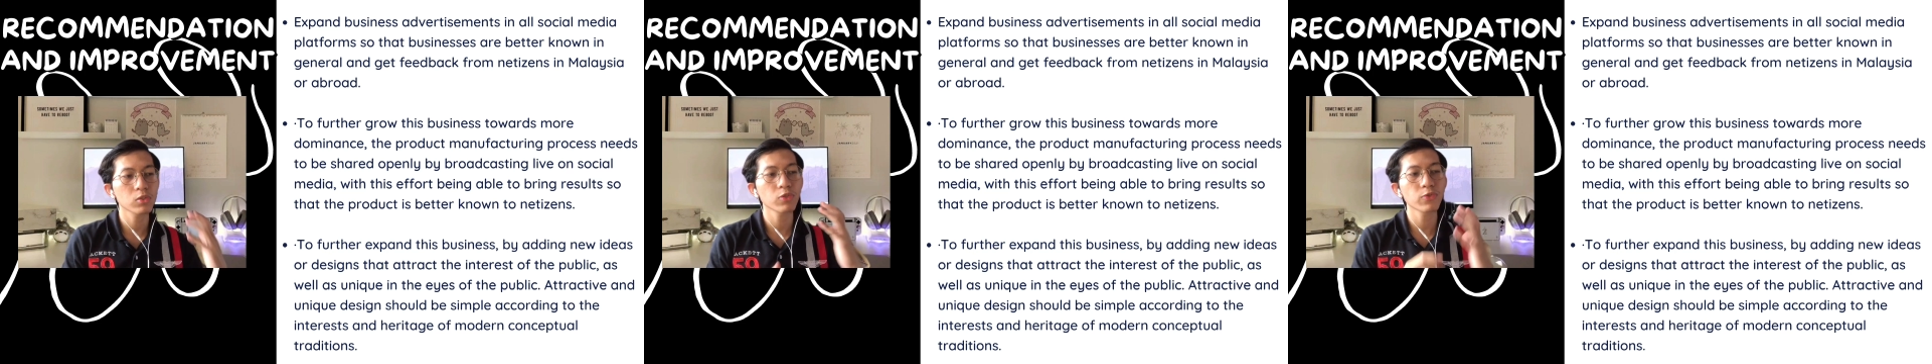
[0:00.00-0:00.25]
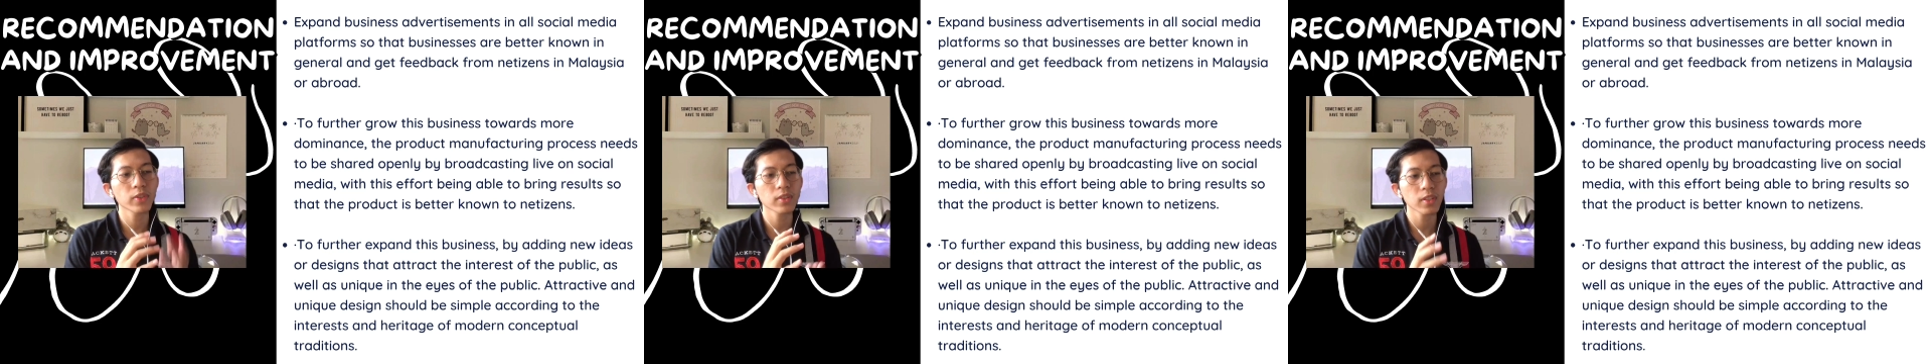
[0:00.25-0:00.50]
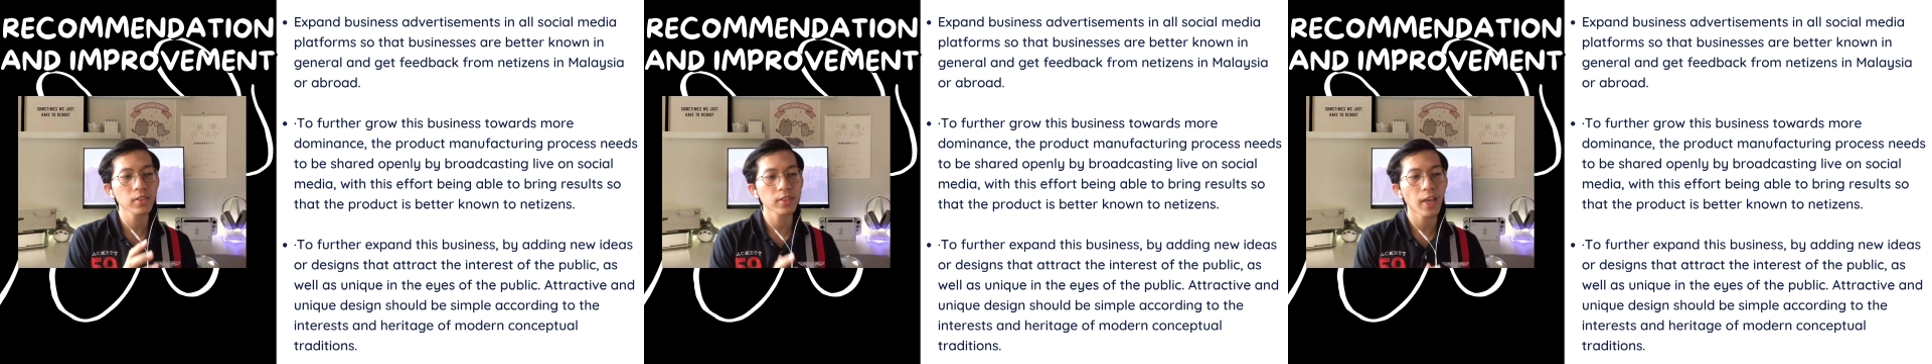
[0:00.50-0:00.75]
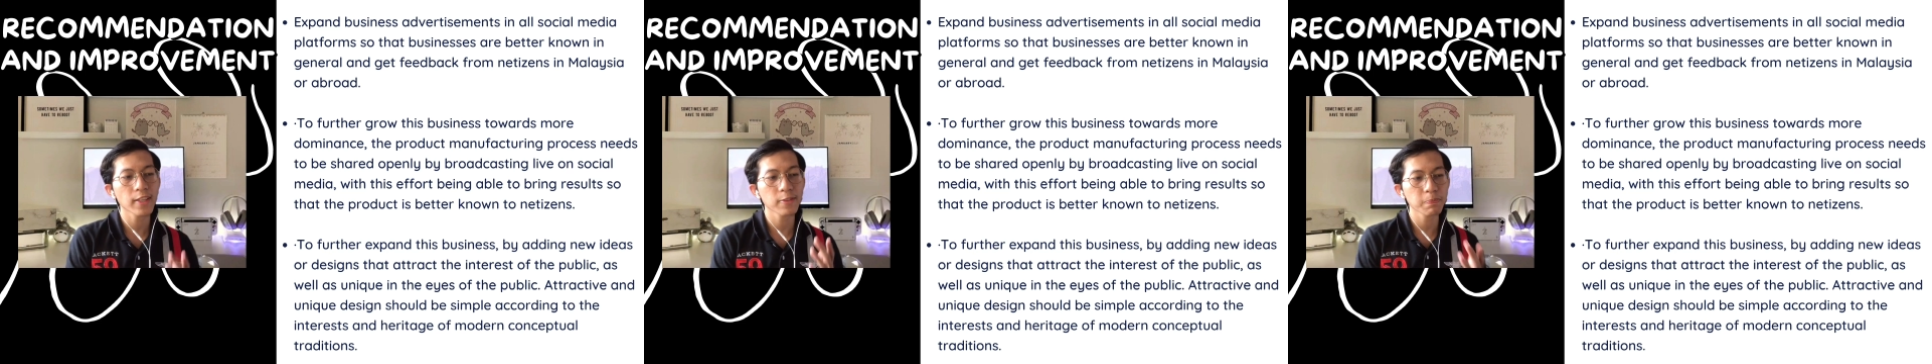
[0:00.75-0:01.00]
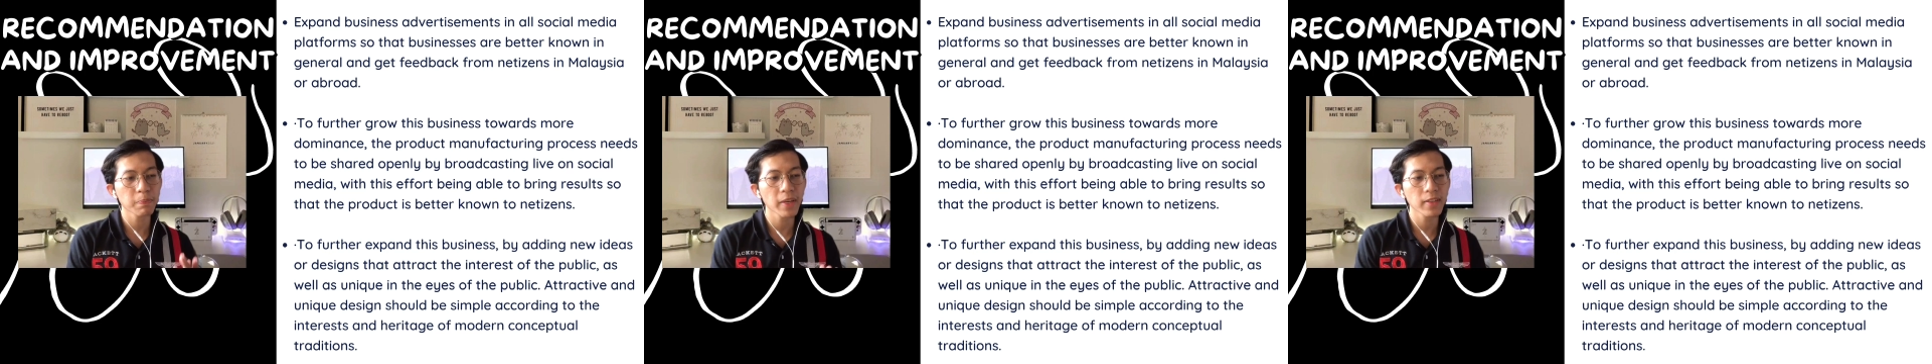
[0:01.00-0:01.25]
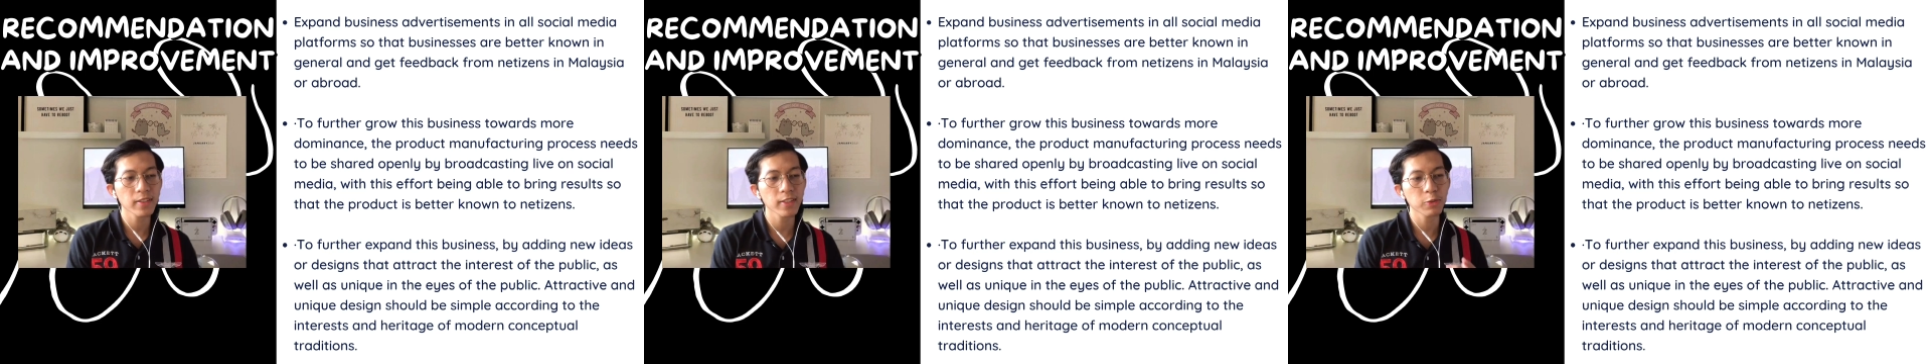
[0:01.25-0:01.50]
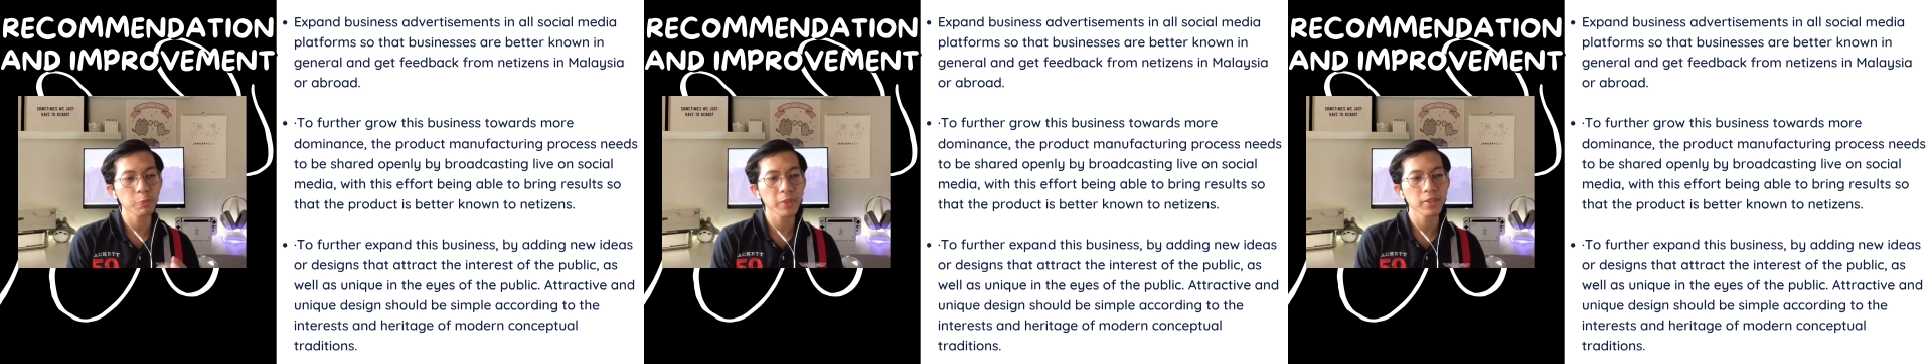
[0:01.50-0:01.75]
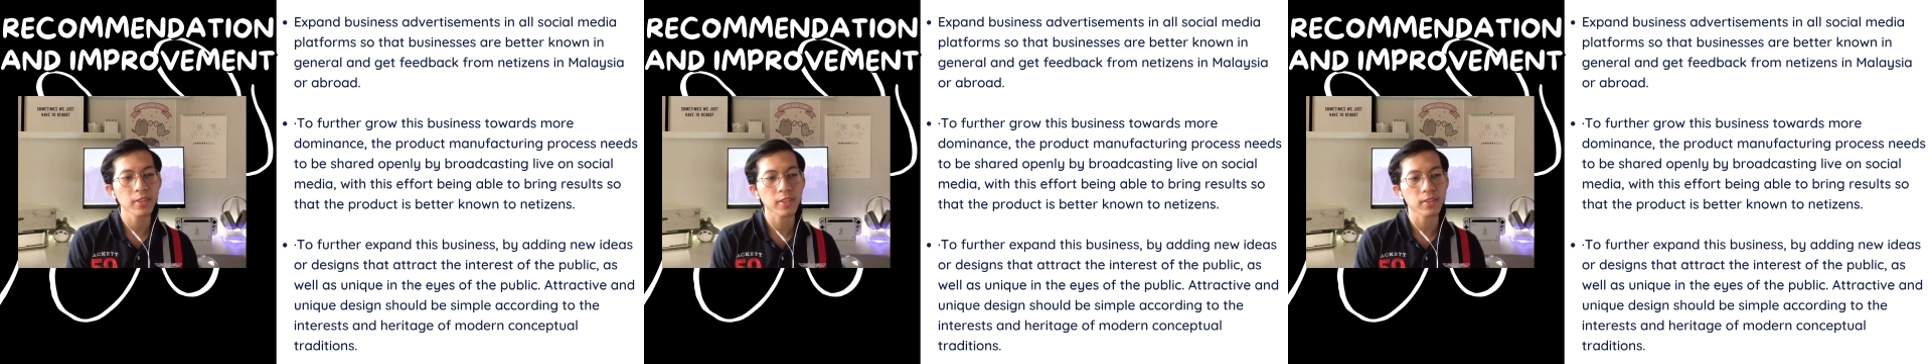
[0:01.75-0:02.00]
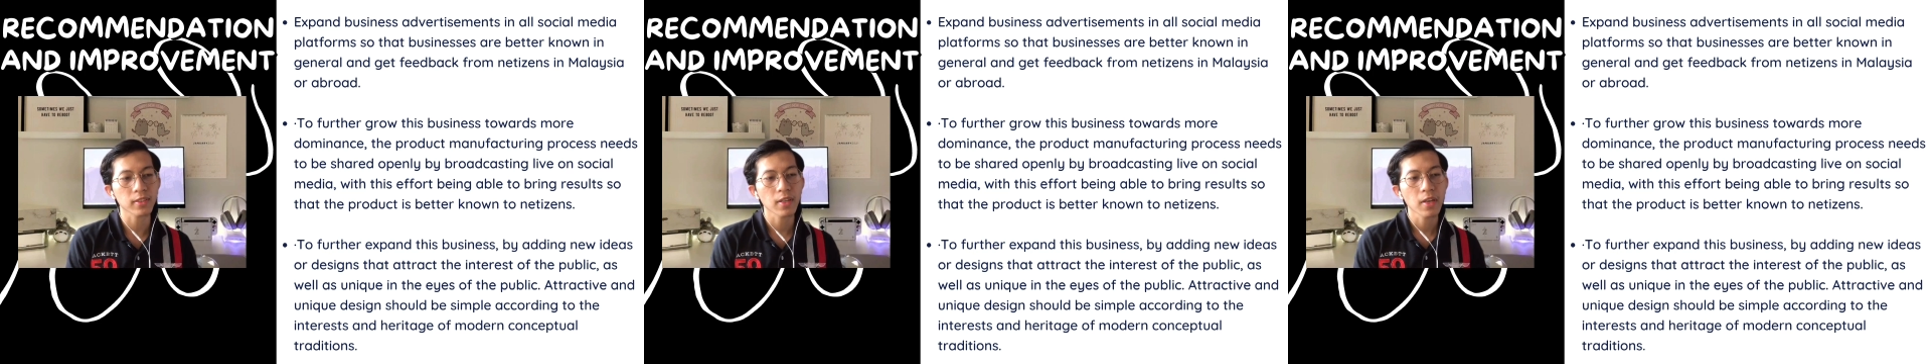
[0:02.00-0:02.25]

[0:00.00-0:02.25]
to further expand this business